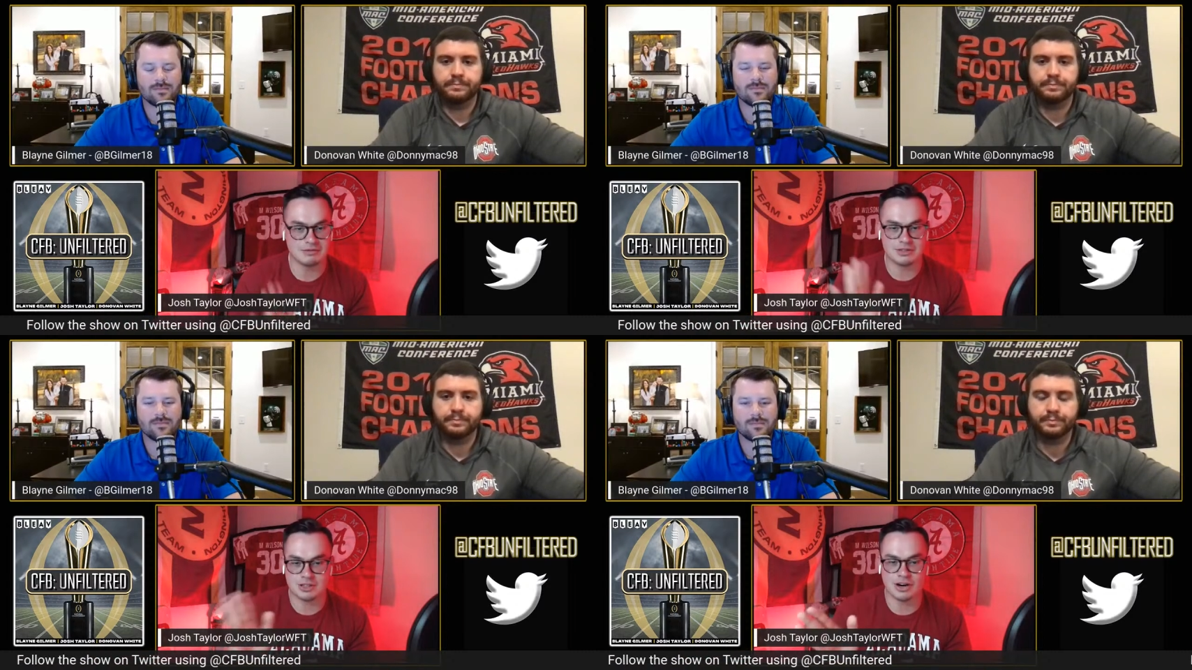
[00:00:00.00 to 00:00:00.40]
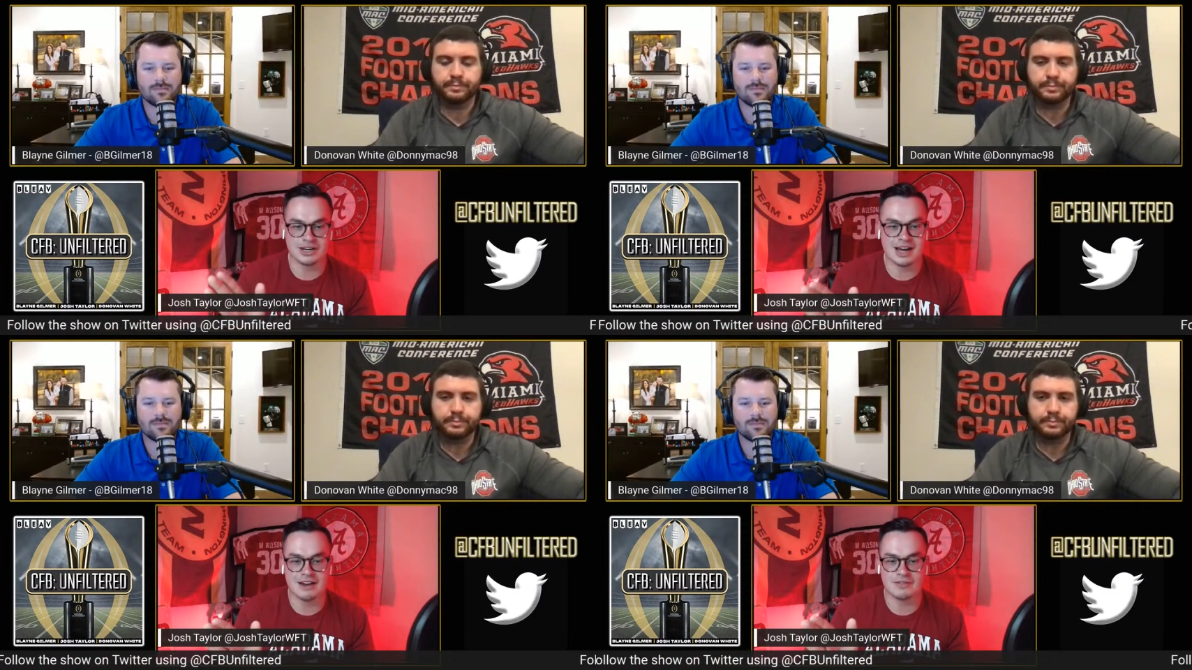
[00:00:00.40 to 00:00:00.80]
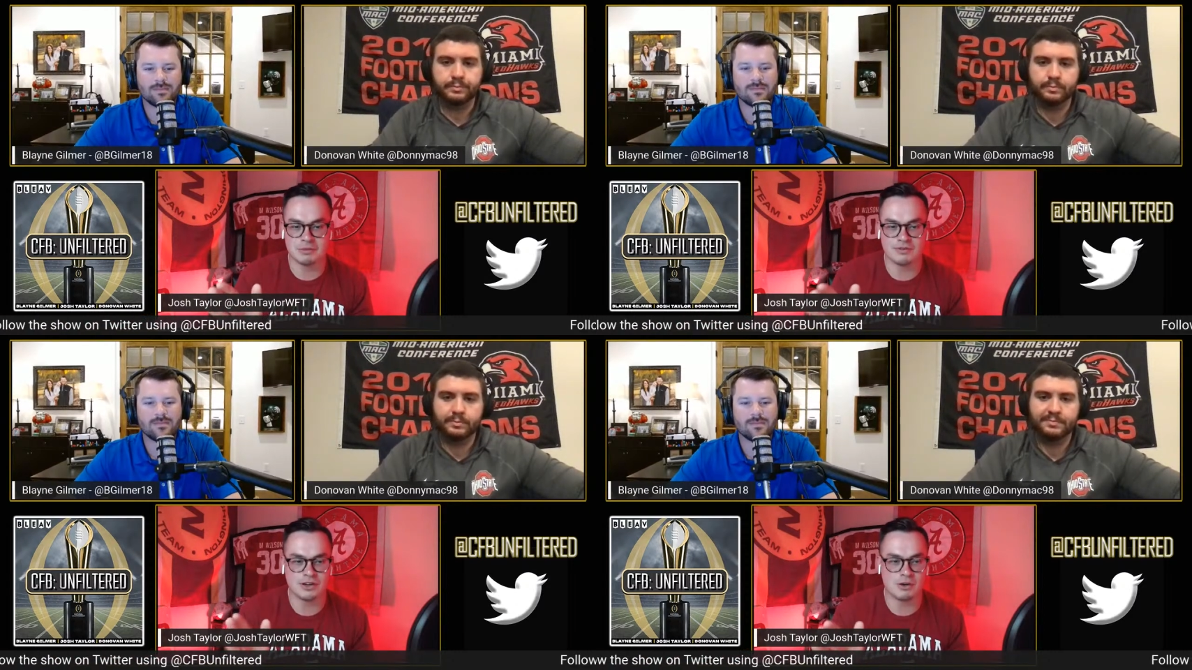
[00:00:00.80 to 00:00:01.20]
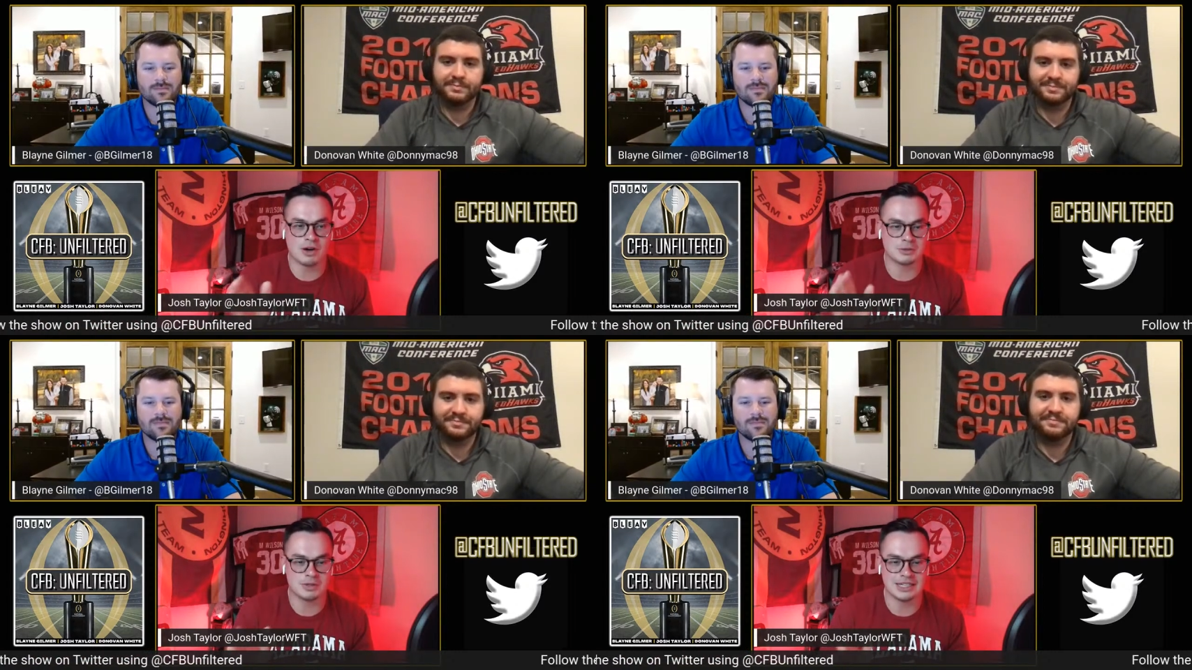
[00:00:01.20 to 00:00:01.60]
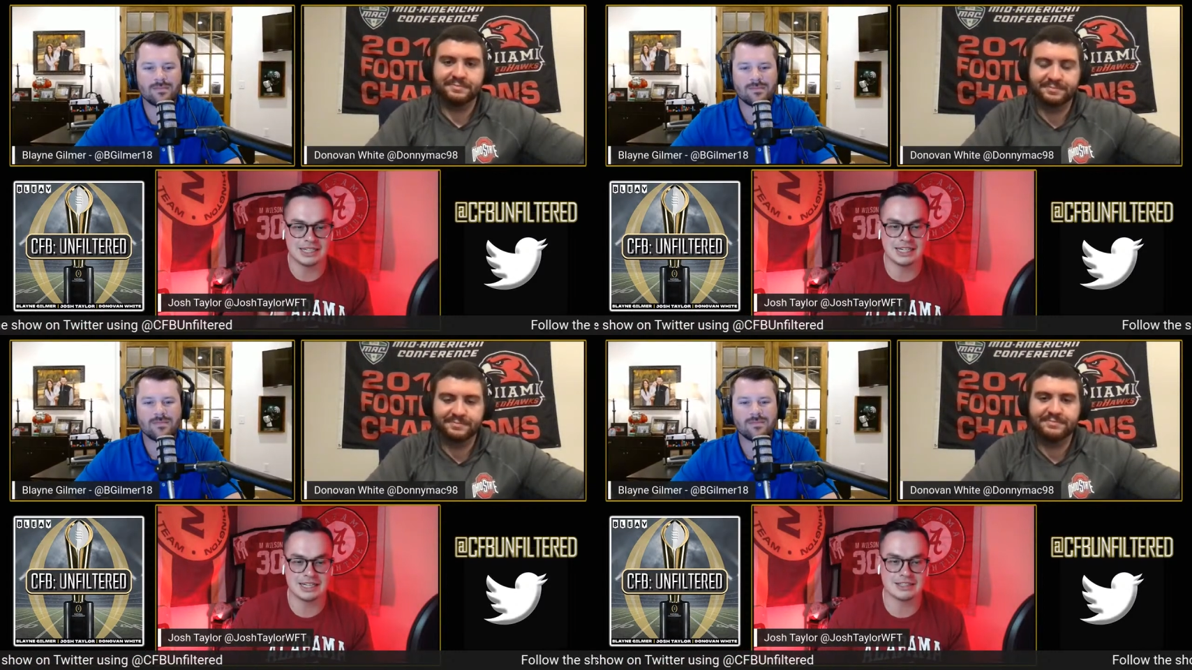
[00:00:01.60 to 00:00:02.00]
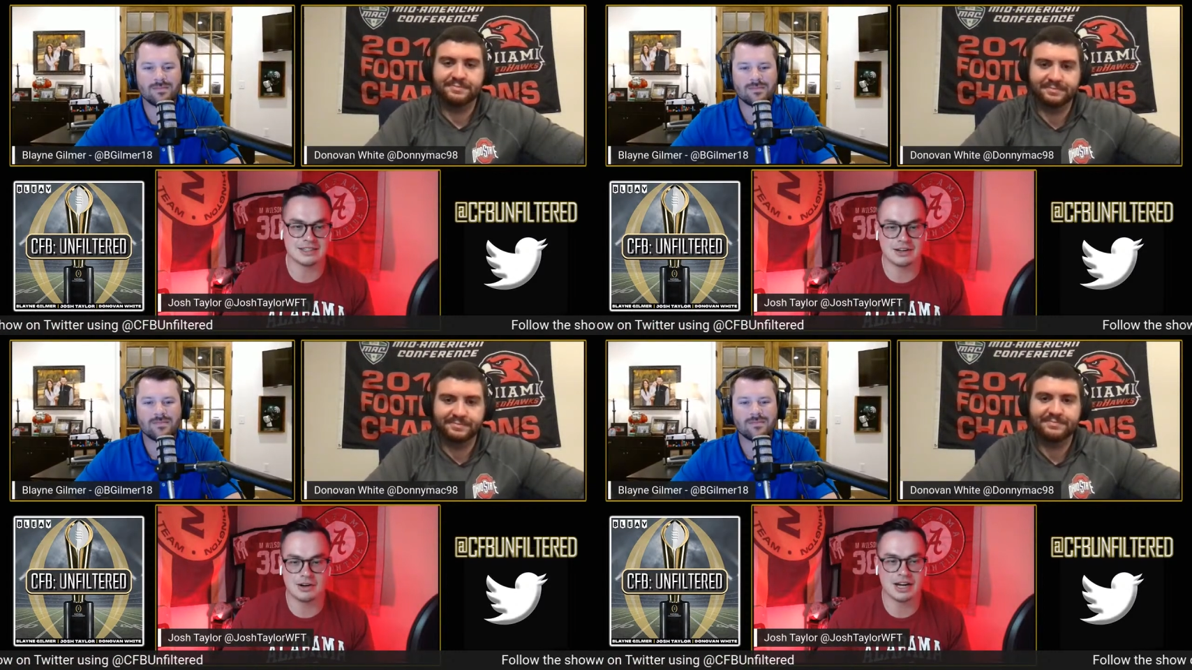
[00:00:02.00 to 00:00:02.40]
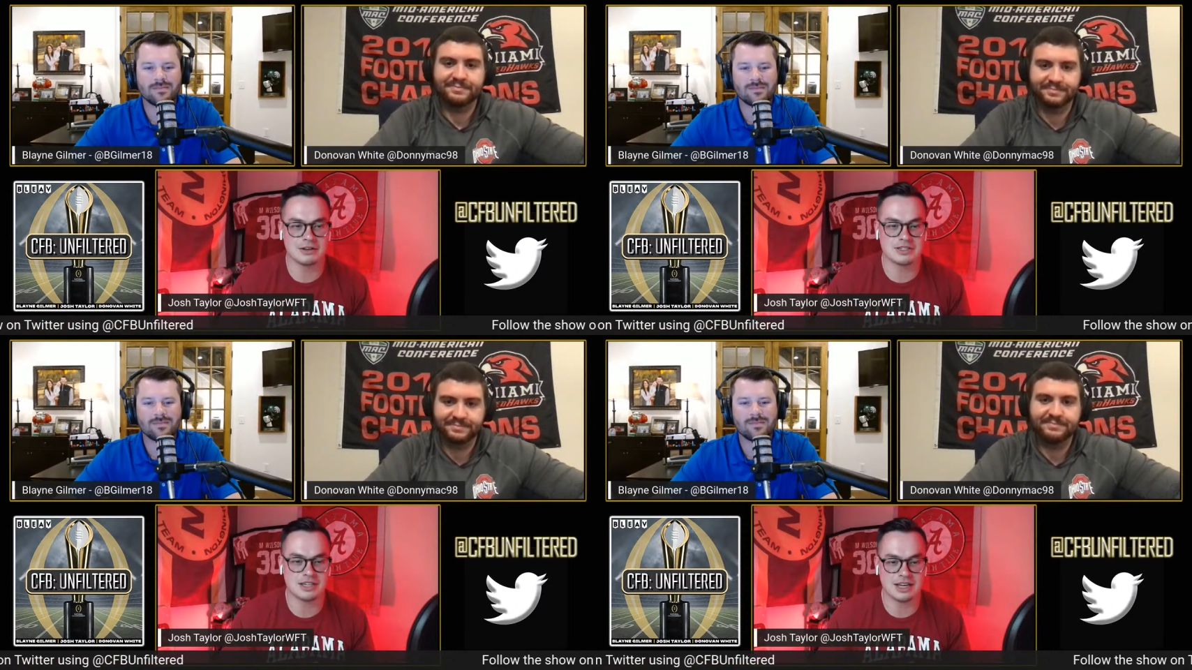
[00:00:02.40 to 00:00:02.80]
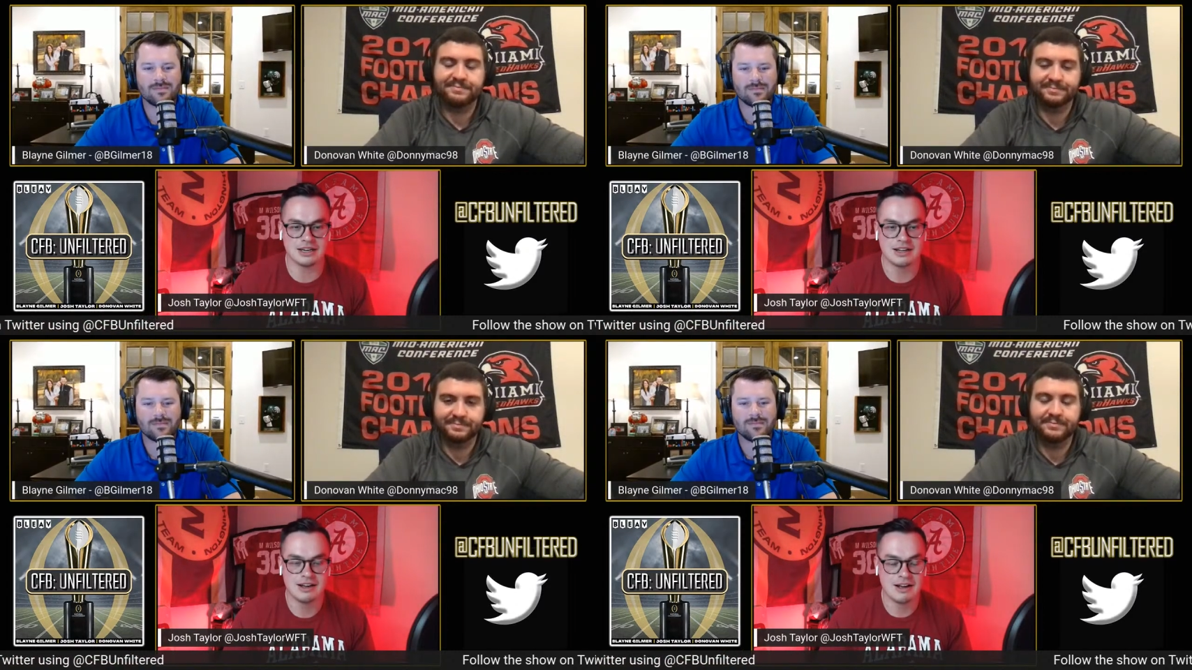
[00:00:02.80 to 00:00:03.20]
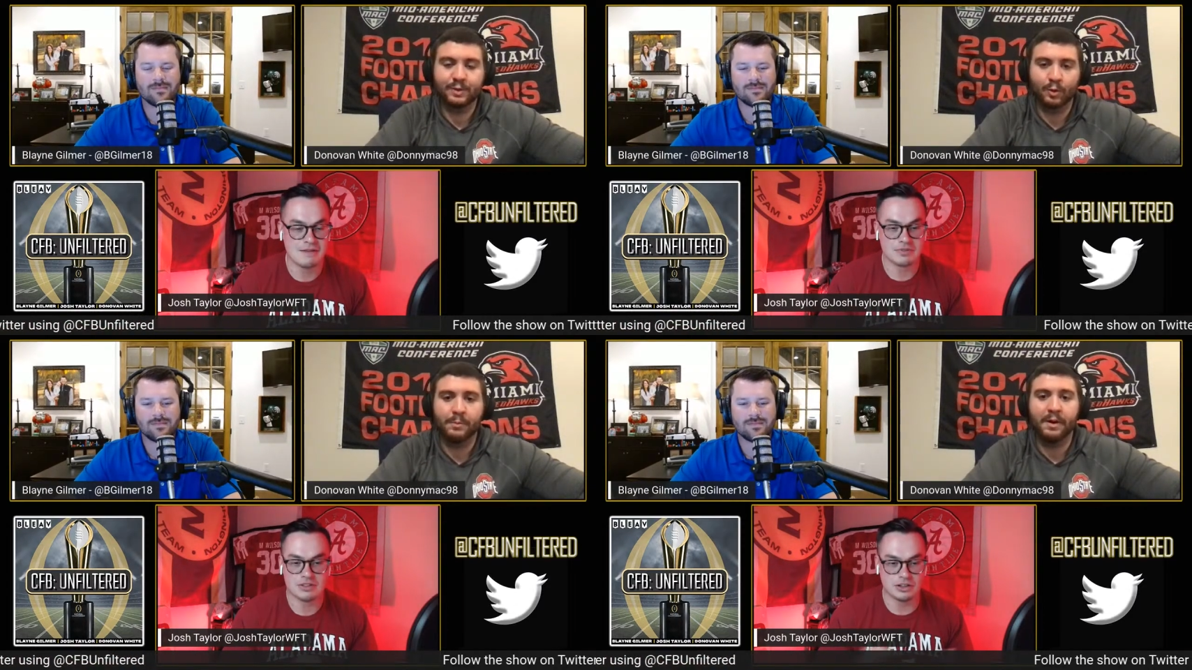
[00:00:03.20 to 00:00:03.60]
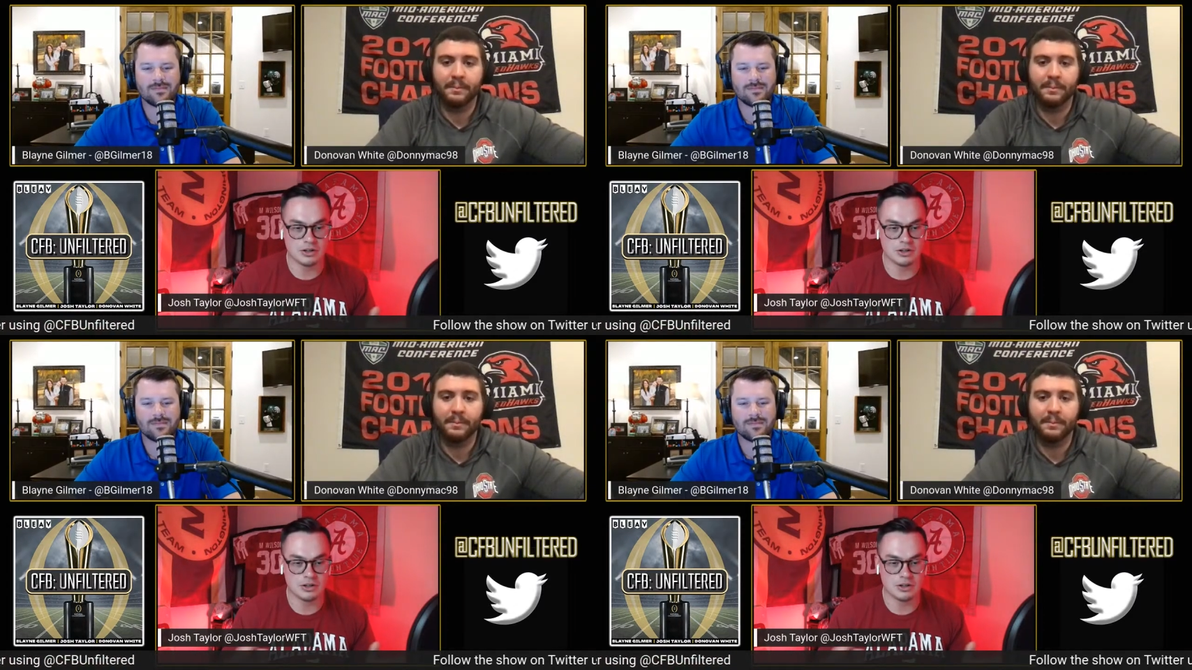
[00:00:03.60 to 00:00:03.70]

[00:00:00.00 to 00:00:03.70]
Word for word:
Speaker 1: Sorry, Donovan, but if you go watch what he did against Ohio State, tore him up.